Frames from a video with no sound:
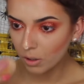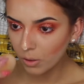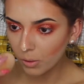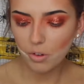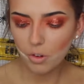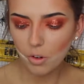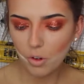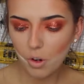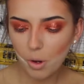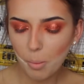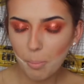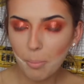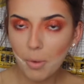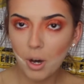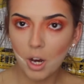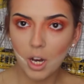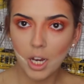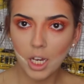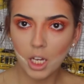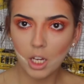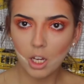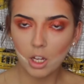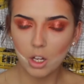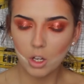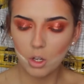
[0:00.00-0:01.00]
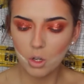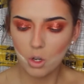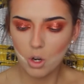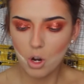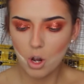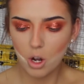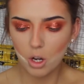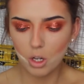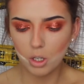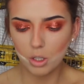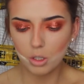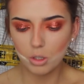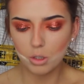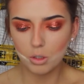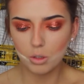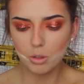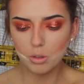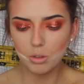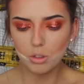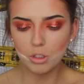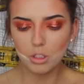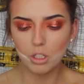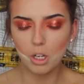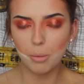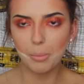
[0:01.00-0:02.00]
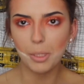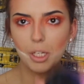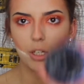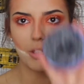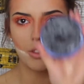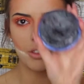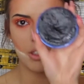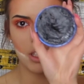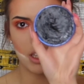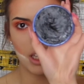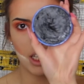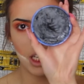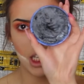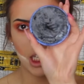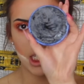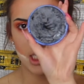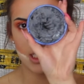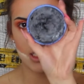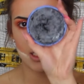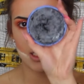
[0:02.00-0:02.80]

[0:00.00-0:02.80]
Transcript: For my nose, I'm using the